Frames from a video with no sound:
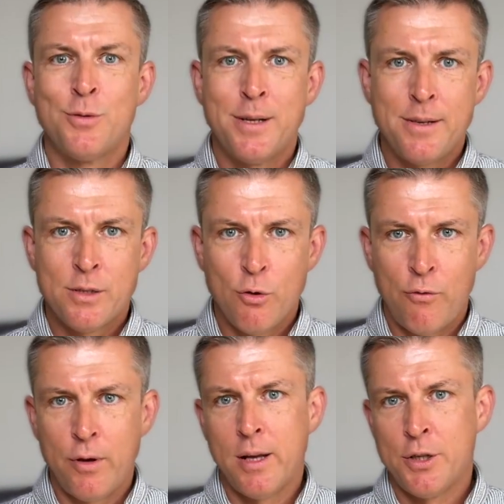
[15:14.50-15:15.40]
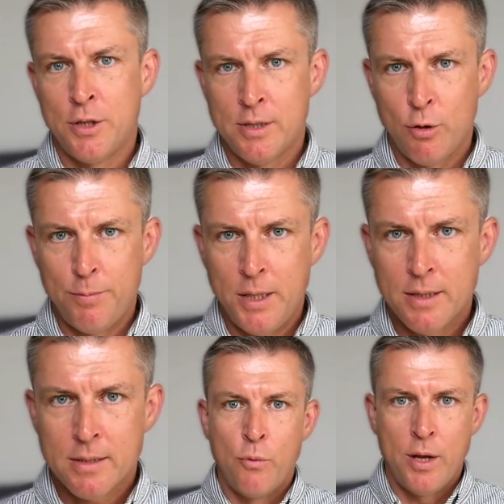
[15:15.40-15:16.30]
there is no free lunch in the
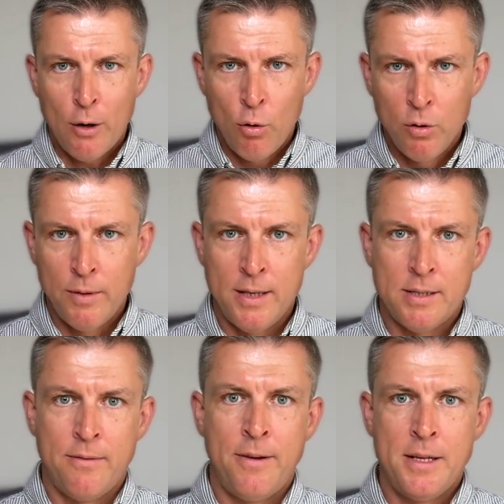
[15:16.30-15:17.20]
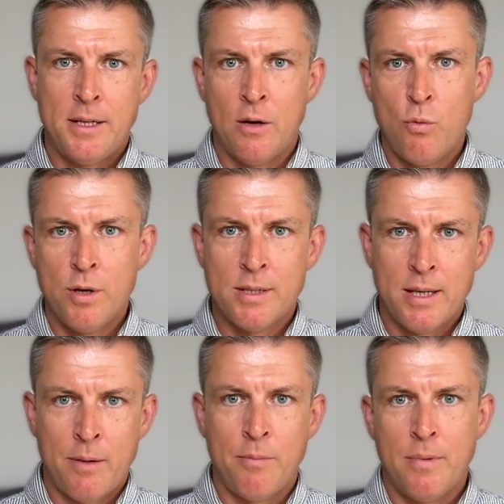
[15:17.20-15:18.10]
optics. We always facing with
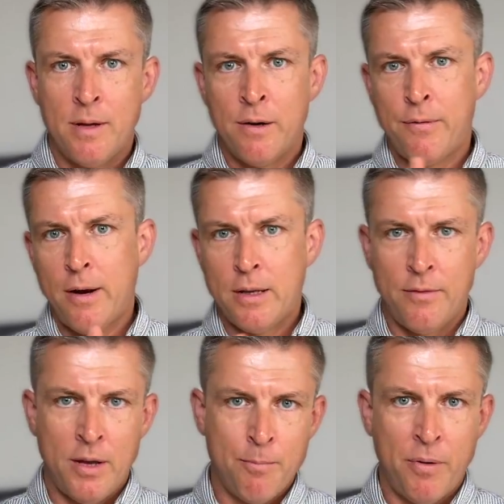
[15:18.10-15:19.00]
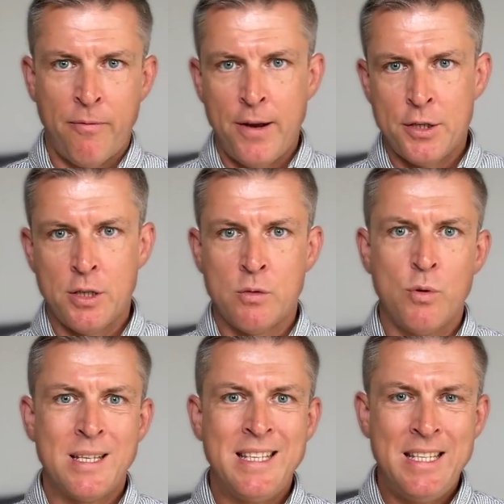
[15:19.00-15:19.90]
some refractive imperfections
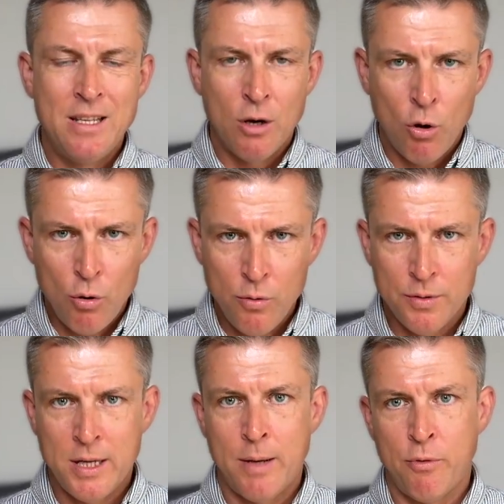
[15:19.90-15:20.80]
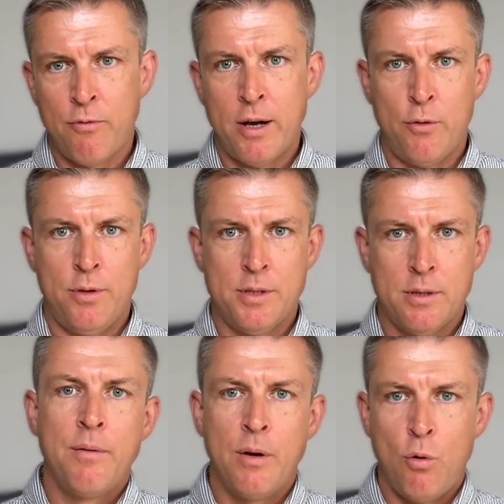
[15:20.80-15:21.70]
with all type of I O Ls.
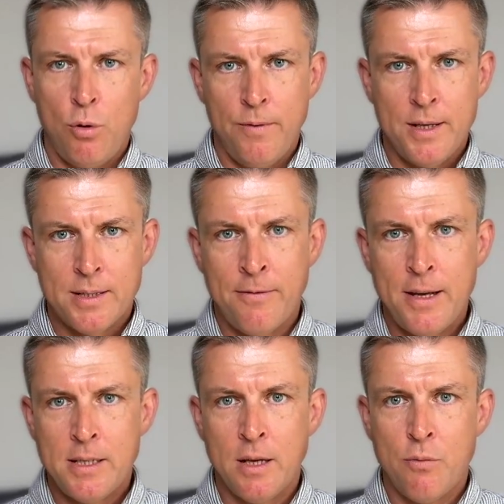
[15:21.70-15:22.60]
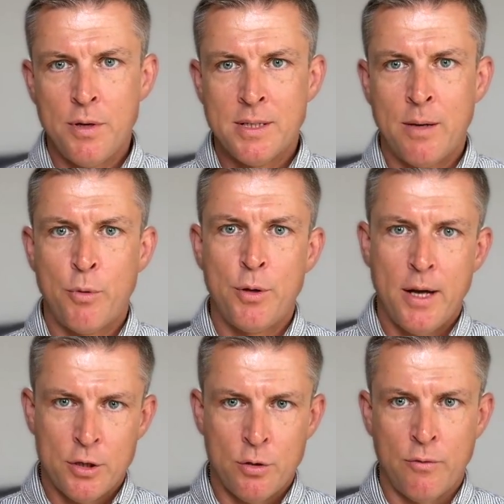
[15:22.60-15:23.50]
We're always facing with some
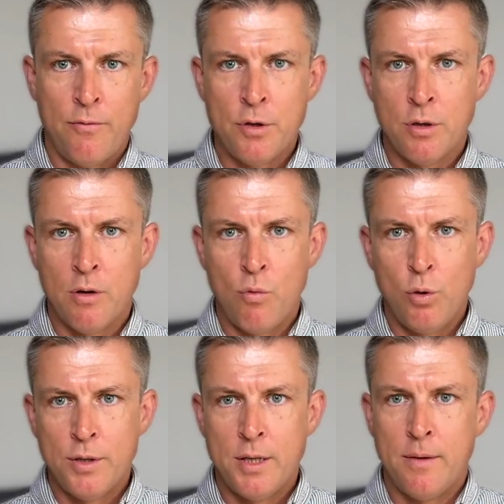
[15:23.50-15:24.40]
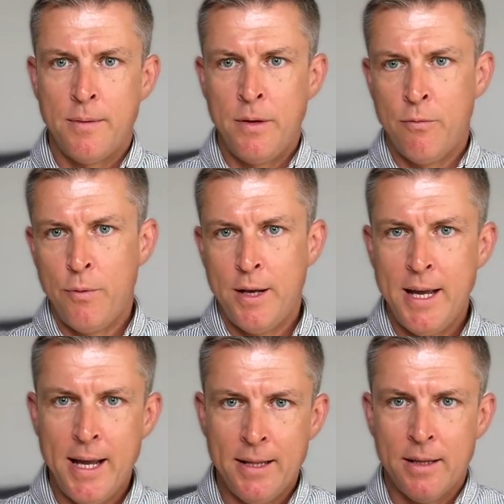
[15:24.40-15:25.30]
reduction of vision quality if we
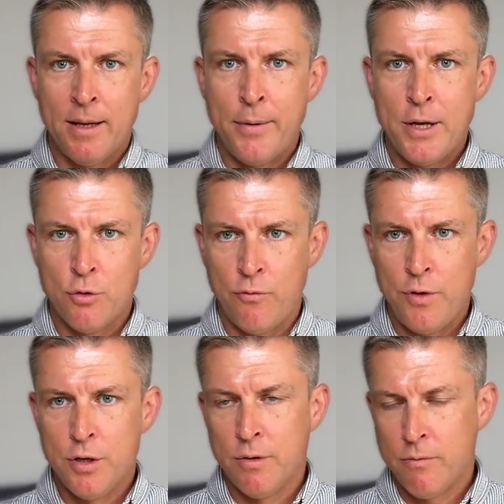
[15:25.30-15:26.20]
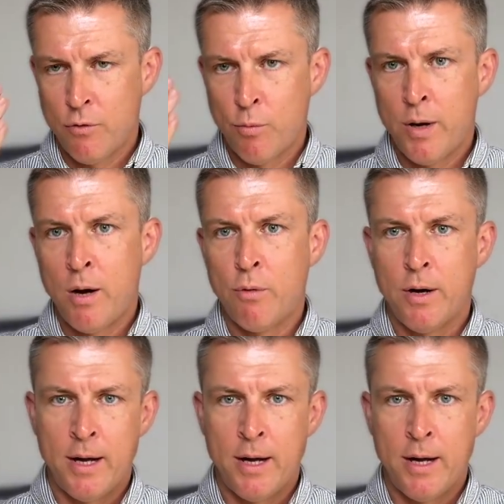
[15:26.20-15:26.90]
gain range of vision from our